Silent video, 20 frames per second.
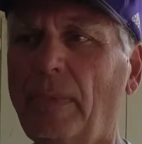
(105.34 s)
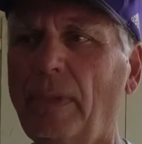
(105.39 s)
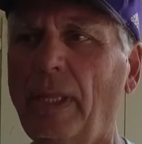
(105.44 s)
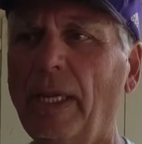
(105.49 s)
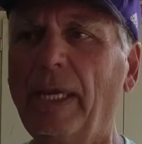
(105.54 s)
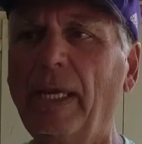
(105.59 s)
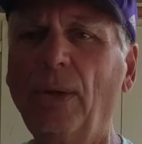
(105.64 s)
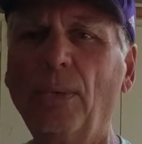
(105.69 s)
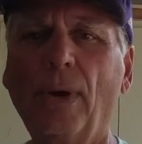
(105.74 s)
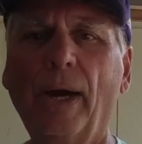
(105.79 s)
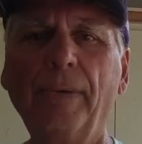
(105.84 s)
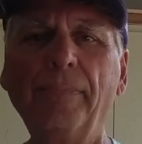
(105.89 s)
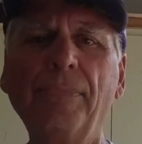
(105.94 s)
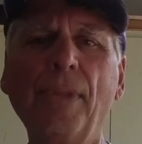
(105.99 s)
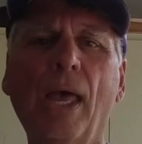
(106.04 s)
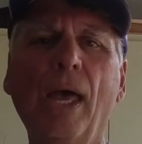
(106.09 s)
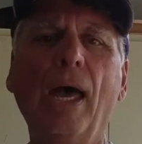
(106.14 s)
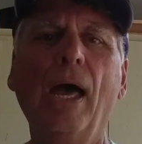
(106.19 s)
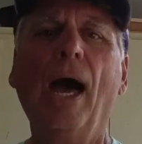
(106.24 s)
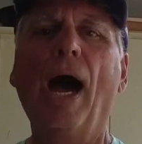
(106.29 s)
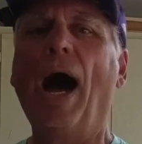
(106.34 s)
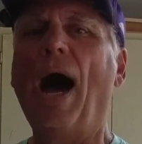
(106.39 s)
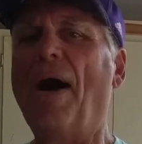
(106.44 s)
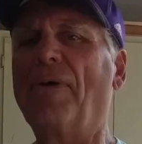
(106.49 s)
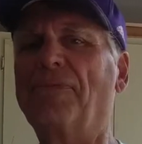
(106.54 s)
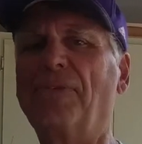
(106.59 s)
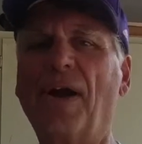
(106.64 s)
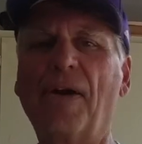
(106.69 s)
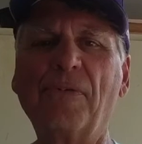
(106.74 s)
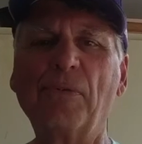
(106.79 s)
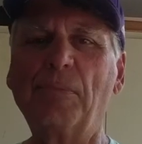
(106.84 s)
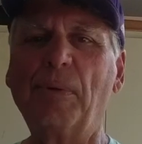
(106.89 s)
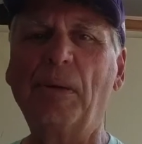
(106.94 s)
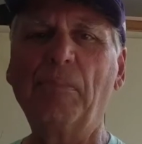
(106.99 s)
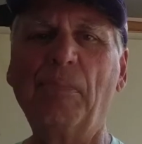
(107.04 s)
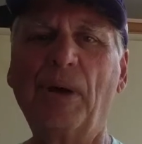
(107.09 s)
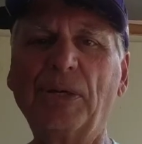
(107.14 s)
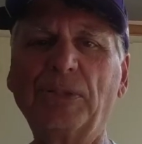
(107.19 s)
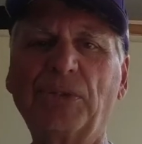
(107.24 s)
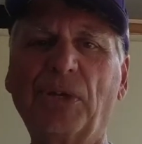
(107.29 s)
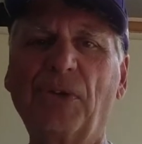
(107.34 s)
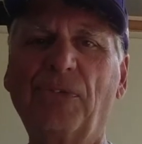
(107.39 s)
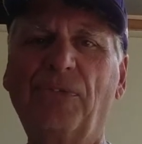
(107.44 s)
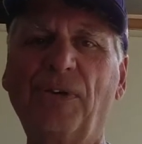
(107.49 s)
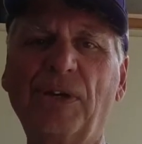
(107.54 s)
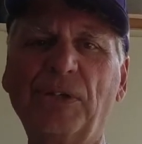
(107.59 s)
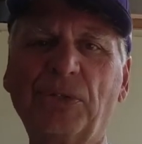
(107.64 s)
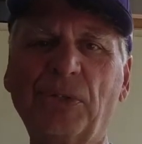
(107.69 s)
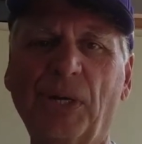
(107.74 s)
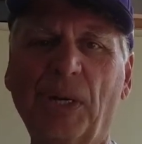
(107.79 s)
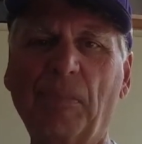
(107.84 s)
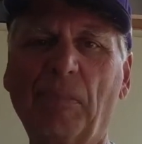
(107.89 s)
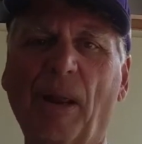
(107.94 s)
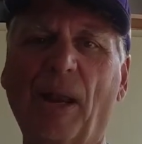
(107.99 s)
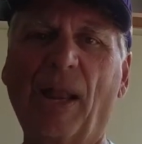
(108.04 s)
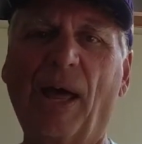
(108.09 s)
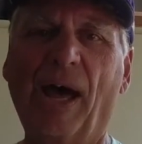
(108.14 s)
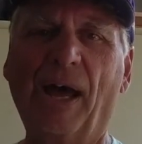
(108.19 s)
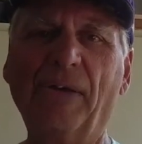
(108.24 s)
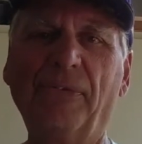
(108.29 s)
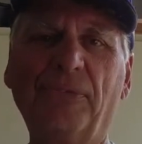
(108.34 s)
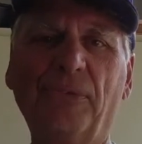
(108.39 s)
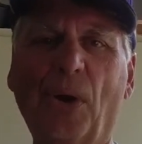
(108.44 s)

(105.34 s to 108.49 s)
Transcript: Anyway, I've never been muskie fishing in my life,